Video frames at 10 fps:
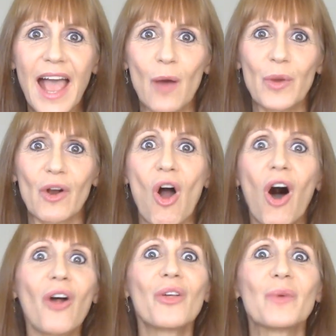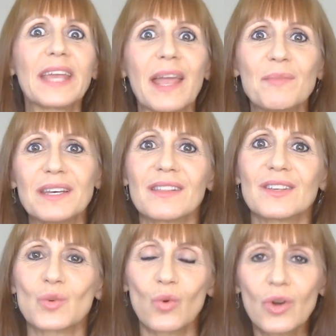and we are all that we came into
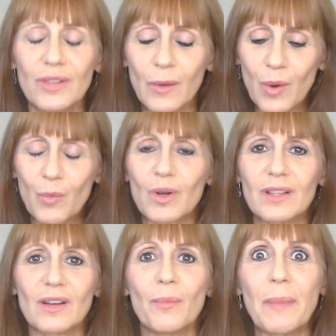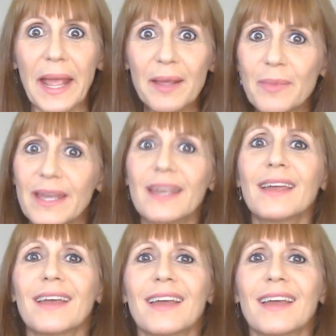this world, like when we're a little baby,